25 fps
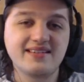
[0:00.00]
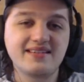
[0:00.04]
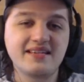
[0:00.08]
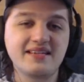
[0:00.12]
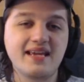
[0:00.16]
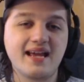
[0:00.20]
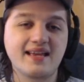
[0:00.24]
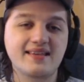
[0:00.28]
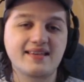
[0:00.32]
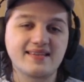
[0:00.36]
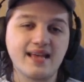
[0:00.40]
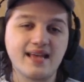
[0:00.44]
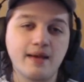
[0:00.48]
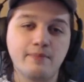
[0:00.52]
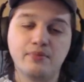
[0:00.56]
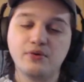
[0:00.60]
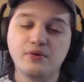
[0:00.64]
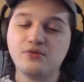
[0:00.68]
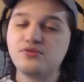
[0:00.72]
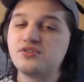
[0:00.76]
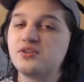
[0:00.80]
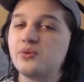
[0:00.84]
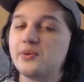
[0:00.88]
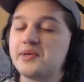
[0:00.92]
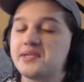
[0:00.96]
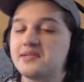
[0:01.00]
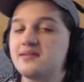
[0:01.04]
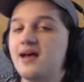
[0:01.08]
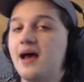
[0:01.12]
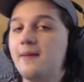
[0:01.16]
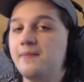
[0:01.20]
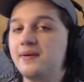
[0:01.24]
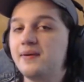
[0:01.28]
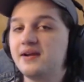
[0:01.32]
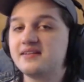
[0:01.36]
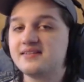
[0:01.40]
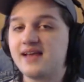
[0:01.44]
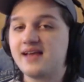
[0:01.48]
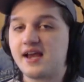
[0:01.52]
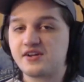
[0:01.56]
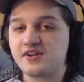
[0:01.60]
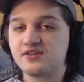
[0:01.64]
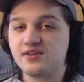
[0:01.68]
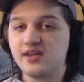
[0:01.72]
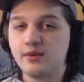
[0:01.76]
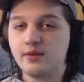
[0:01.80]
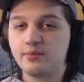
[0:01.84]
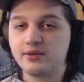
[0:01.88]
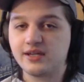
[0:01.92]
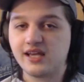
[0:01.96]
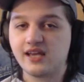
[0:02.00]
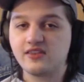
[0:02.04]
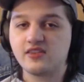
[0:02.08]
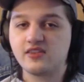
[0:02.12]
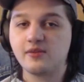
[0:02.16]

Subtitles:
he gets that boost to his slap hit, he's actually able to get the